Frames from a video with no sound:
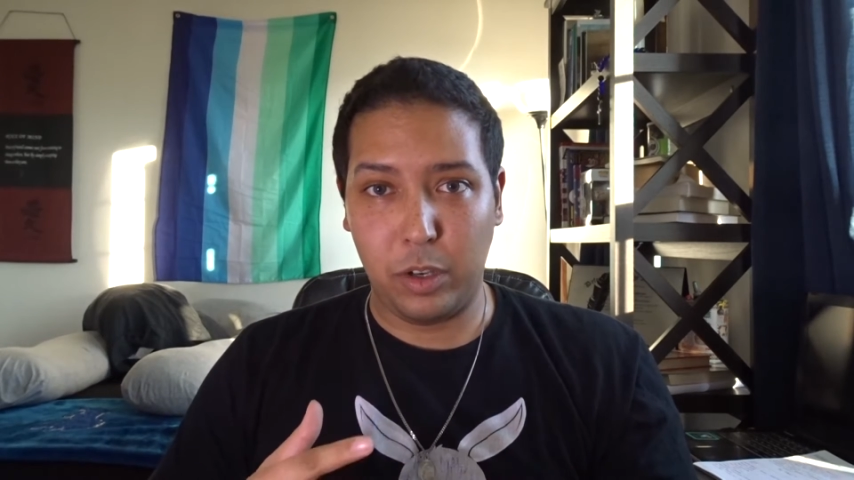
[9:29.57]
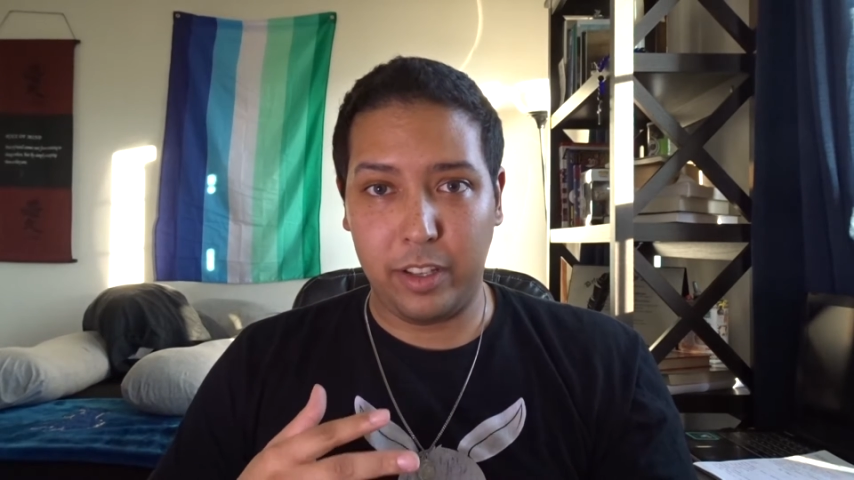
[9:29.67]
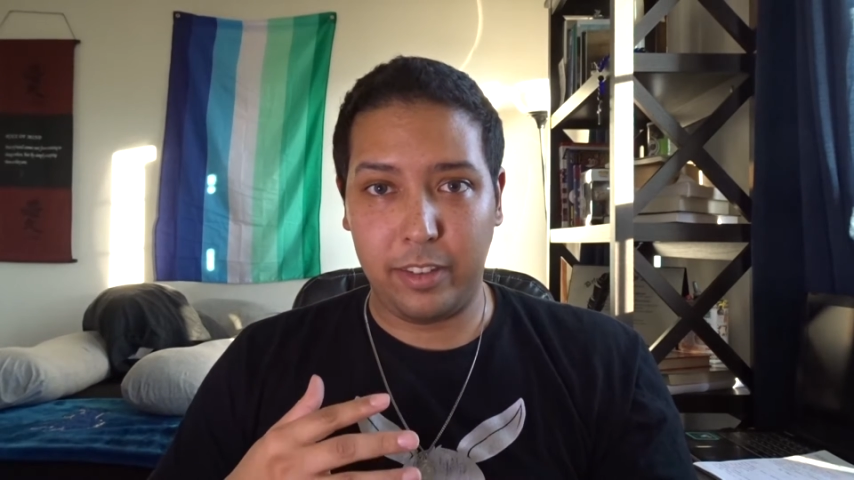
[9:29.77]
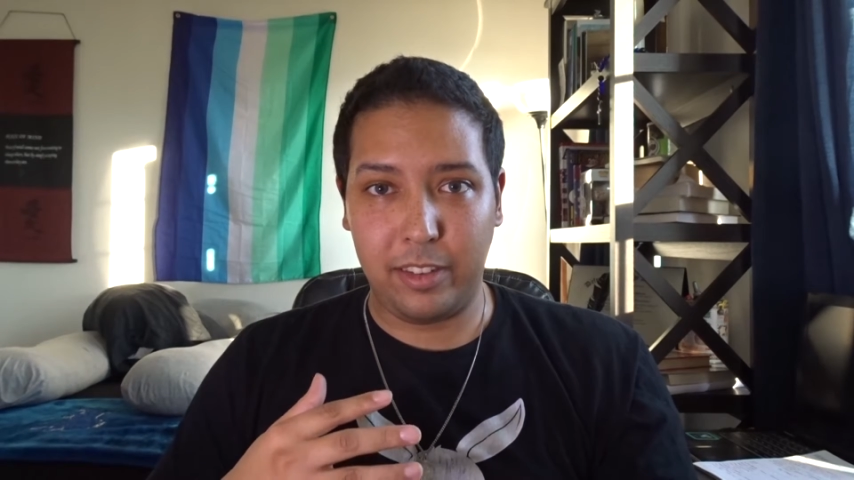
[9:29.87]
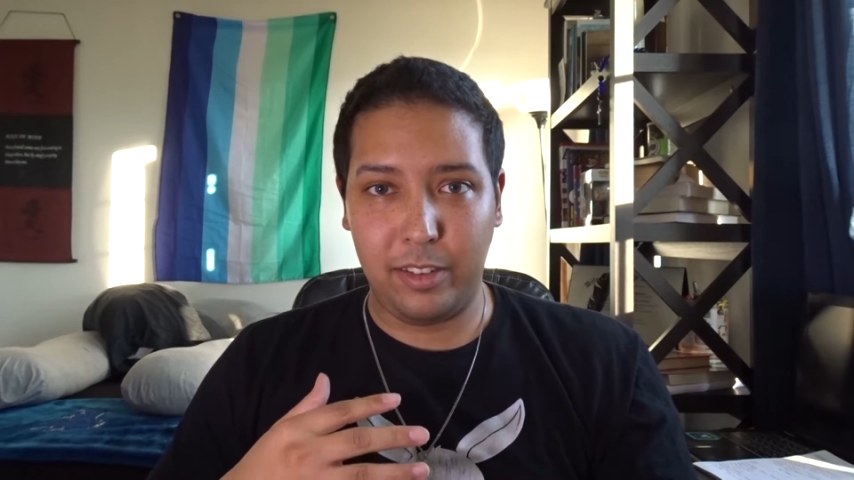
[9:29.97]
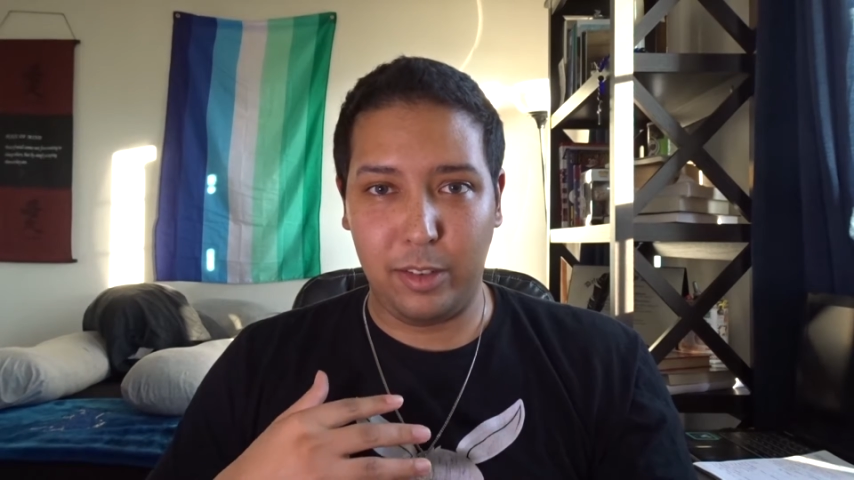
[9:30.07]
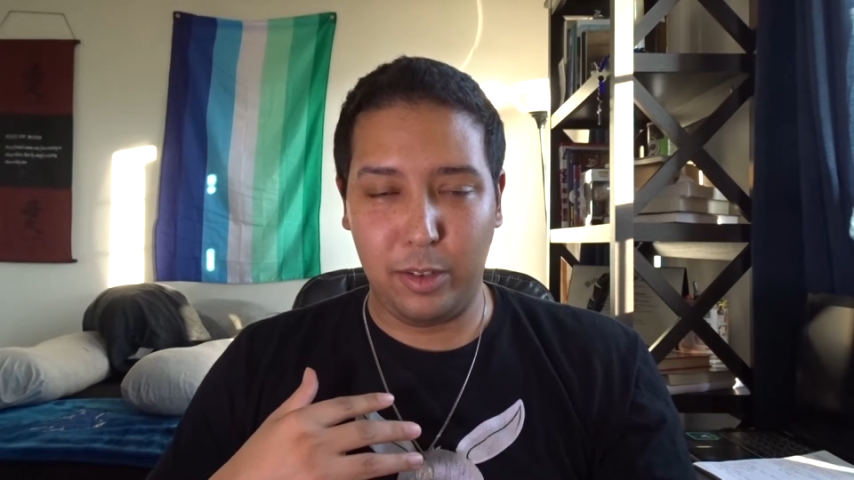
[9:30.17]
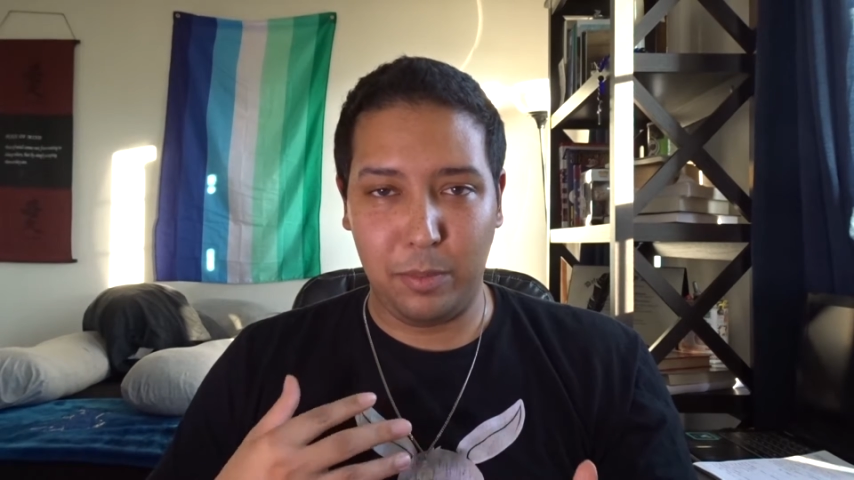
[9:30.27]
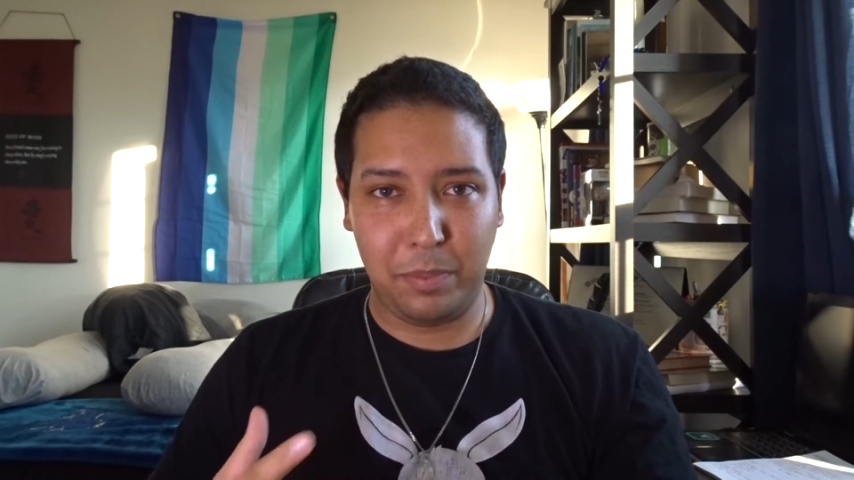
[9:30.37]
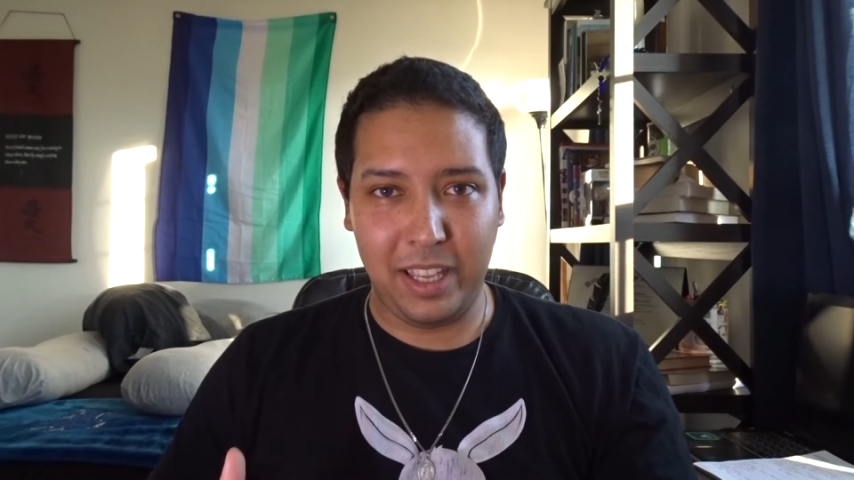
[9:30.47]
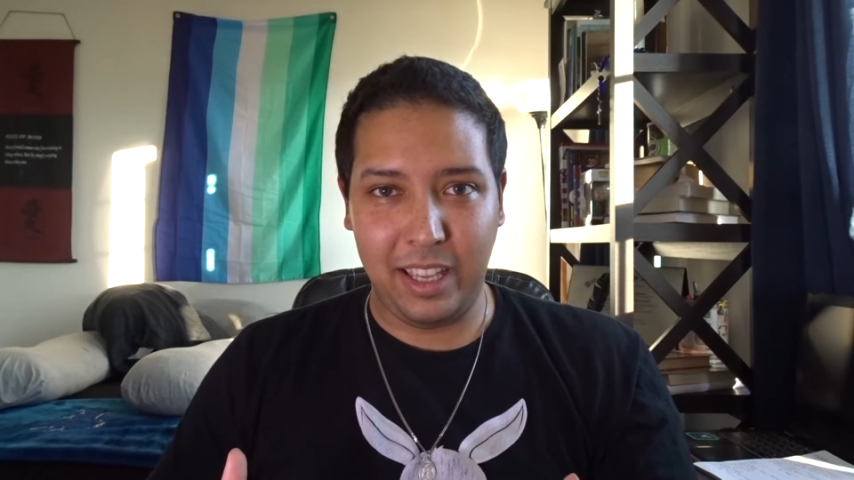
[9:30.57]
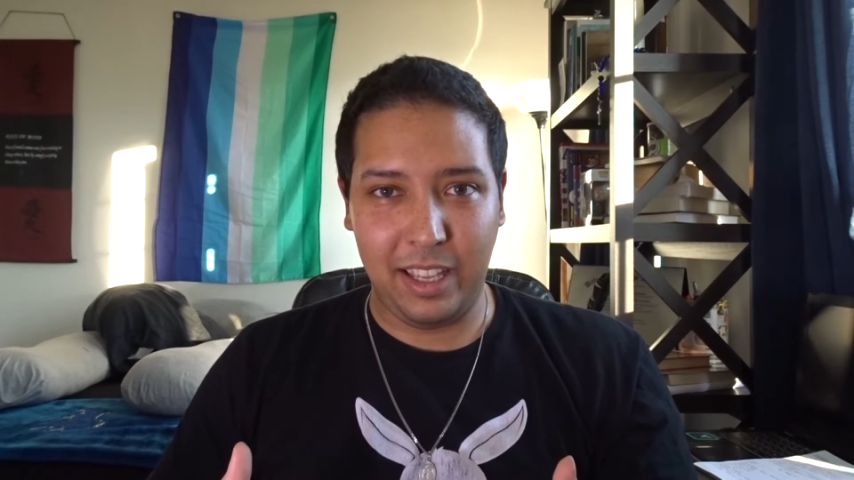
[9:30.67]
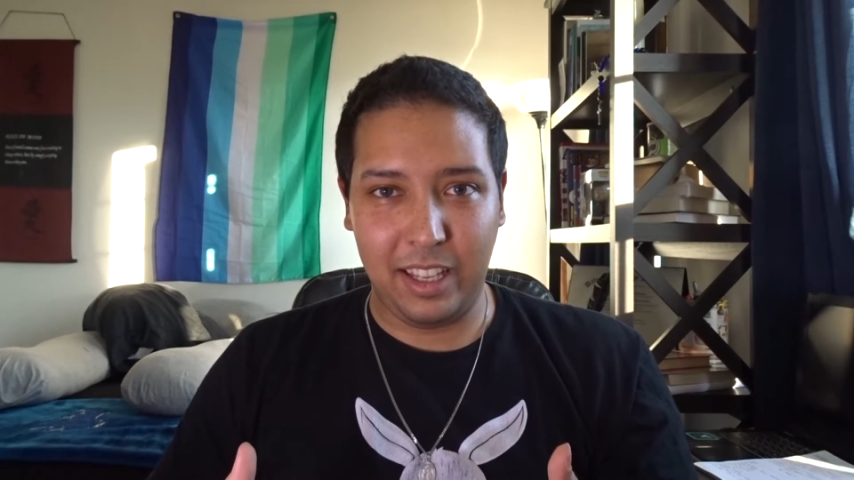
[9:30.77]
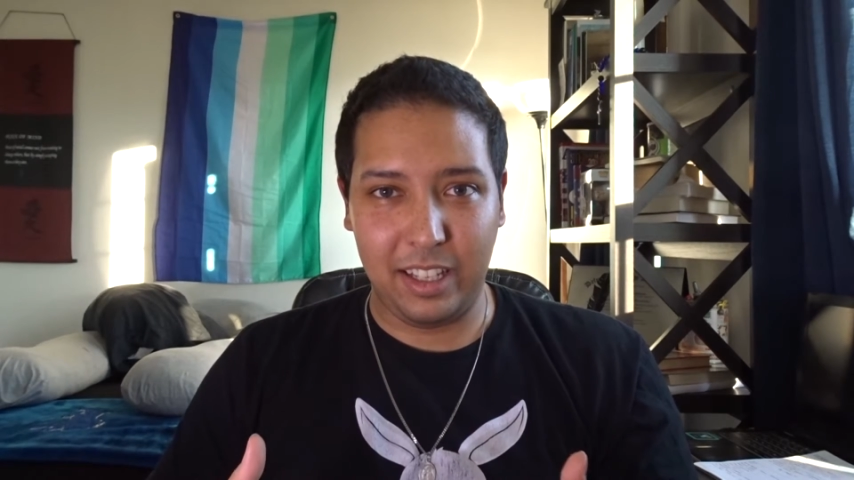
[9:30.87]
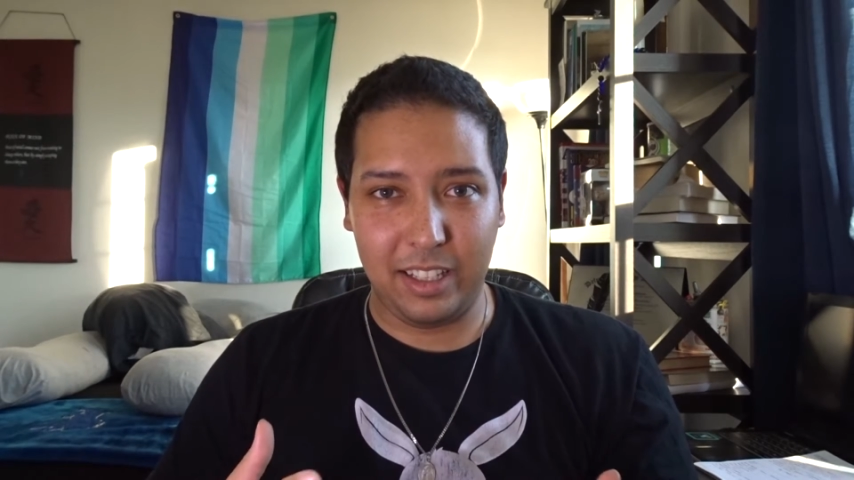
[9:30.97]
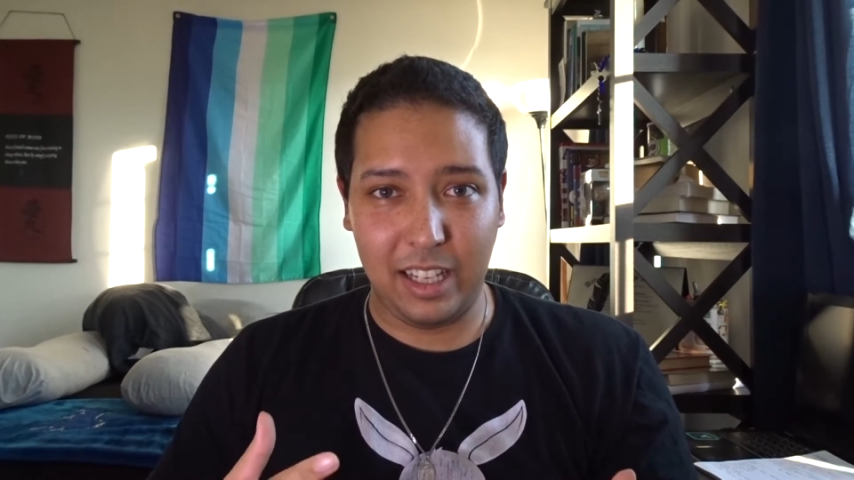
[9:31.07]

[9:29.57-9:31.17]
was to be